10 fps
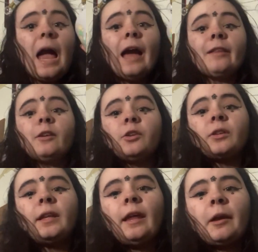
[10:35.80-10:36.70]
I
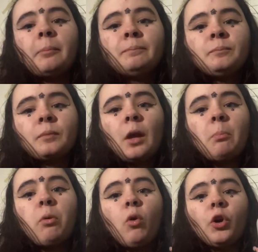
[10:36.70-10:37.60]
literally like
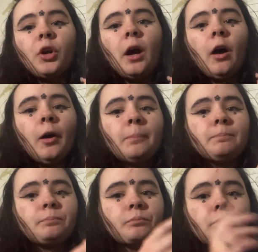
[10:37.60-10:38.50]
poured um
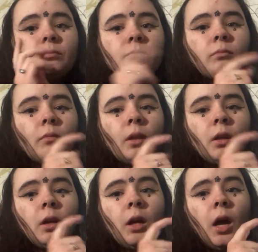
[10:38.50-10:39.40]

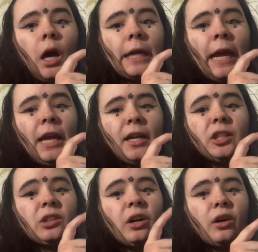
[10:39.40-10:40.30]
a
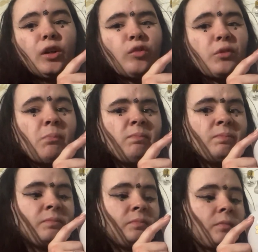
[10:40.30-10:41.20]
can of
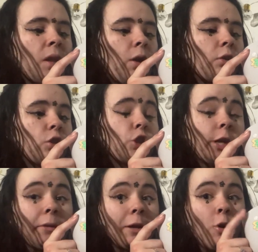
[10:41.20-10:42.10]

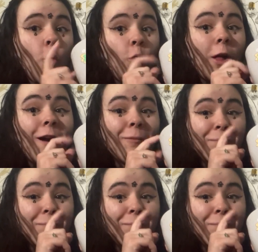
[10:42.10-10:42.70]
cherry cola